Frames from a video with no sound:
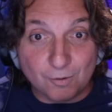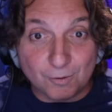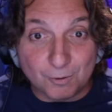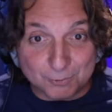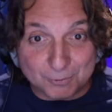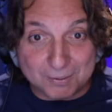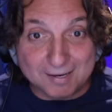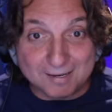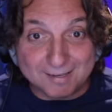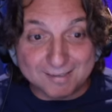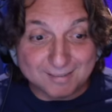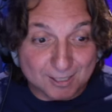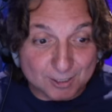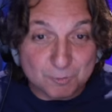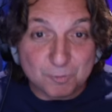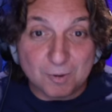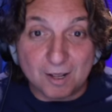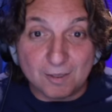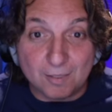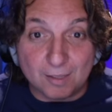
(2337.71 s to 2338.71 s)
Okay?
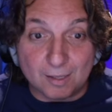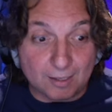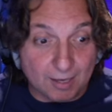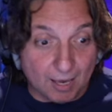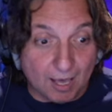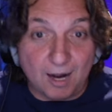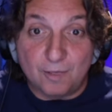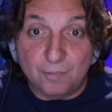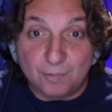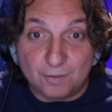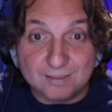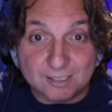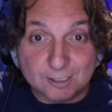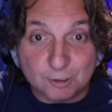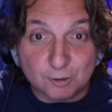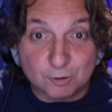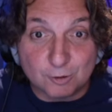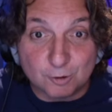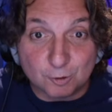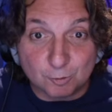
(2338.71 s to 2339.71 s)
That's what I think. And I think
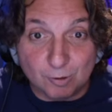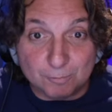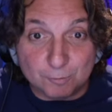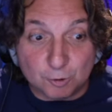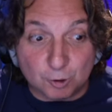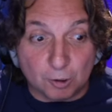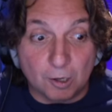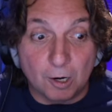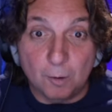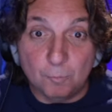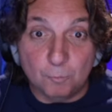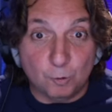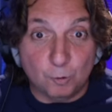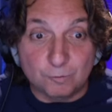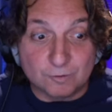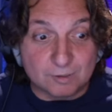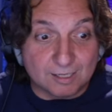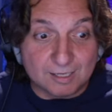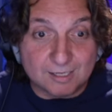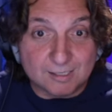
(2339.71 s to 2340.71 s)
this scripture
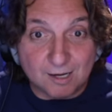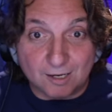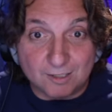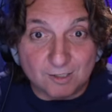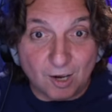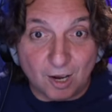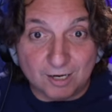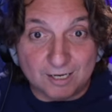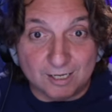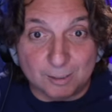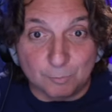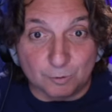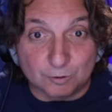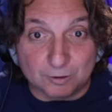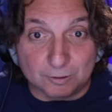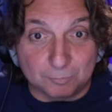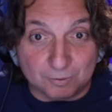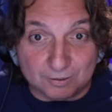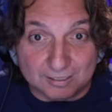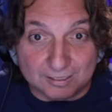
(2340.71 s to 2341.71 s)
proves it. He's not talking about
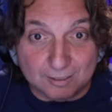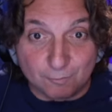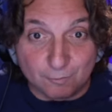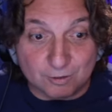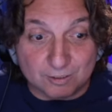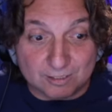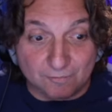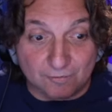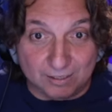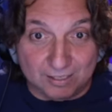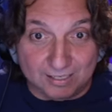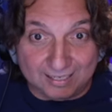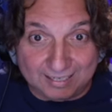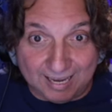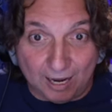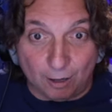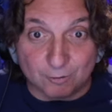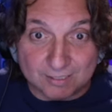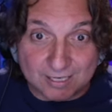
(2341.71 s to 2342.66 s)
the believers giving an account